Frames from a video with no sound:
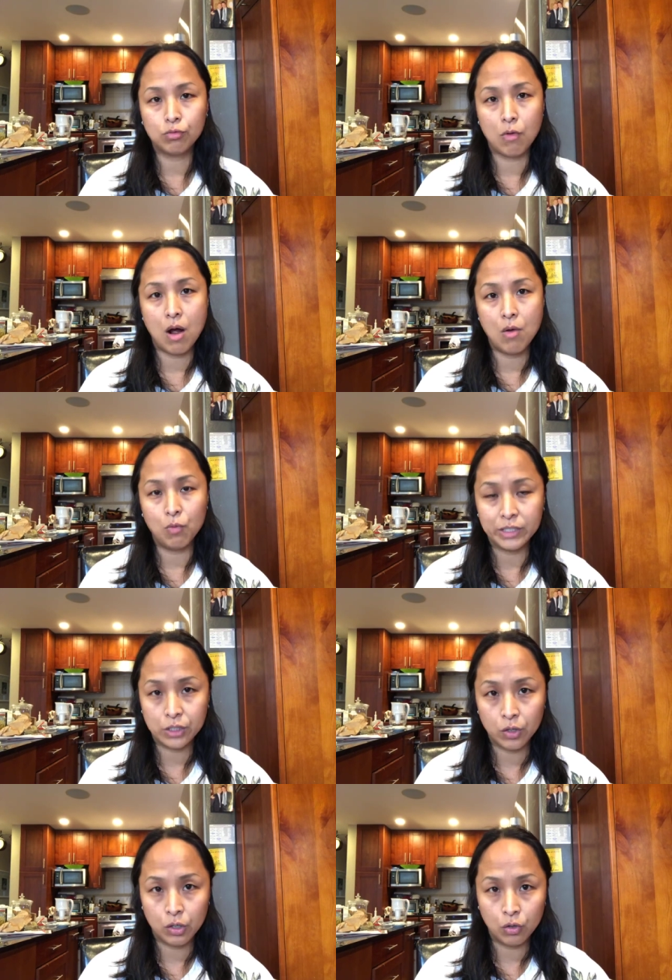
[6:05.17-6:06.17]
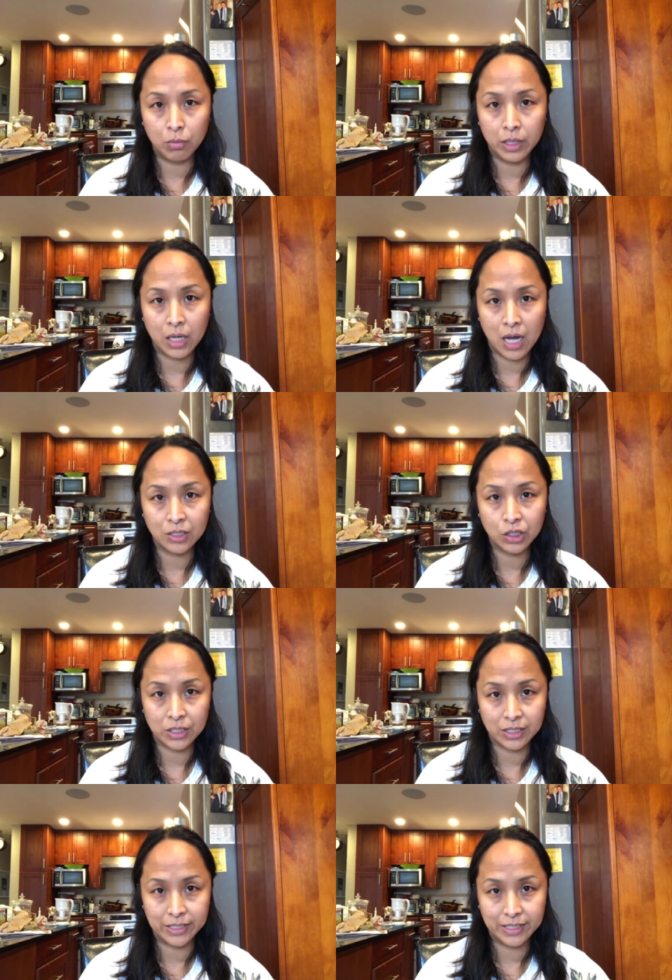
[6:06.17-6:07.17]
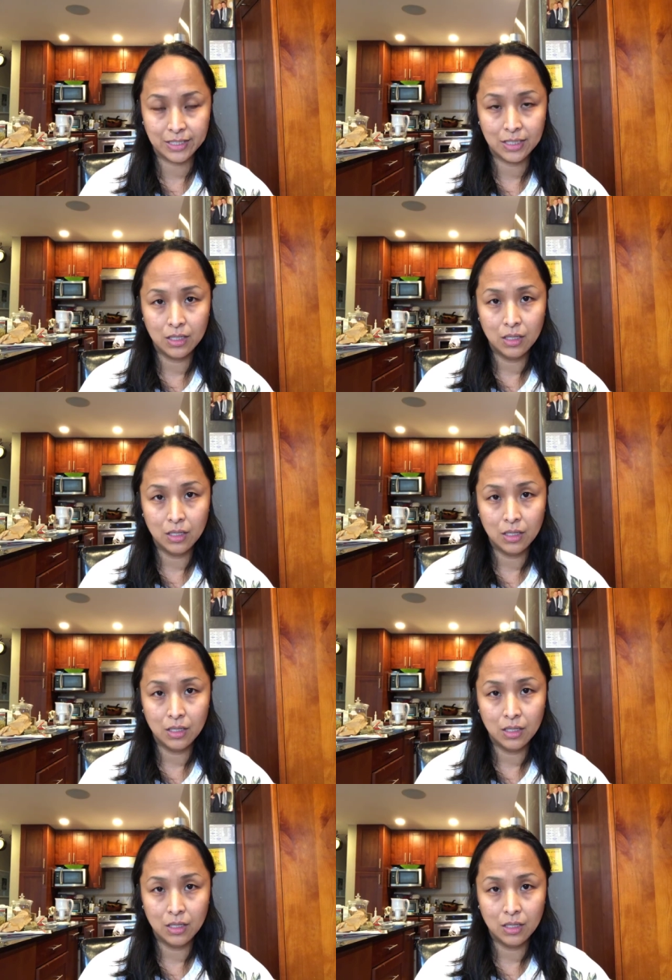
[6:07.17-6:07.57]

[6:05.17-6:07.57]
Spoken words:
wrong with your human consciousness?